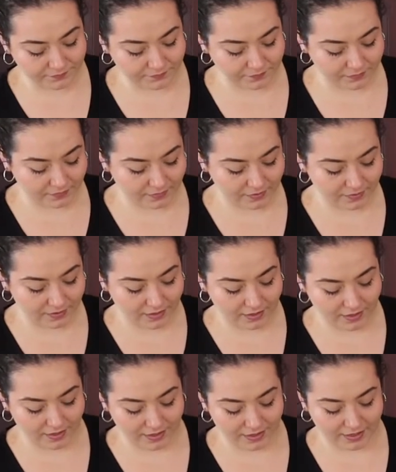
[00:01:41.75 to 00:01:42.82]

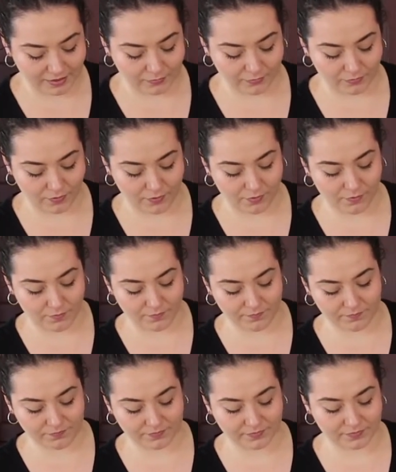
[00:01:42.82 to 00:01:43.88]
I don't know.
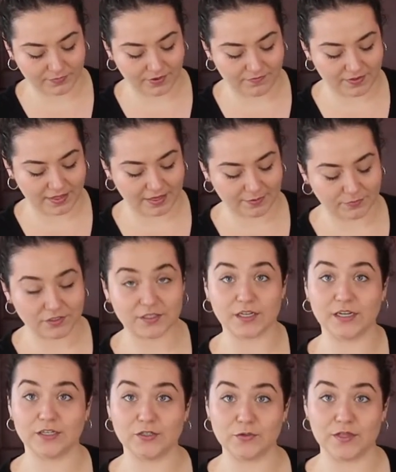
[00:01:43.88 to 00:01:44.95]
I feel like I'm just
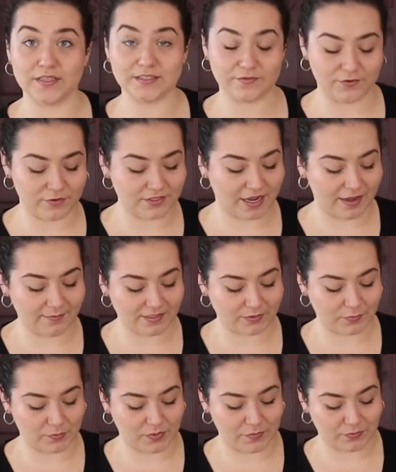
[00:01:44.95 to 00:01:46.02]
gonna do this a few times.
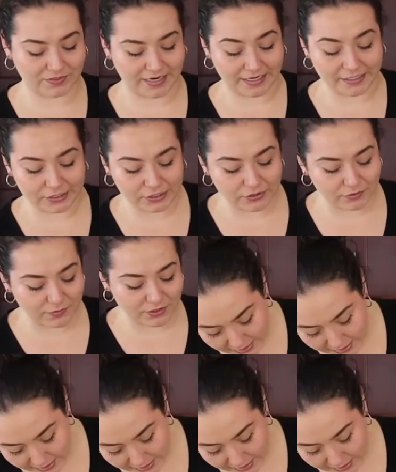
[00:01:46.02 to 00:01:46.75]
That's what people tend to do.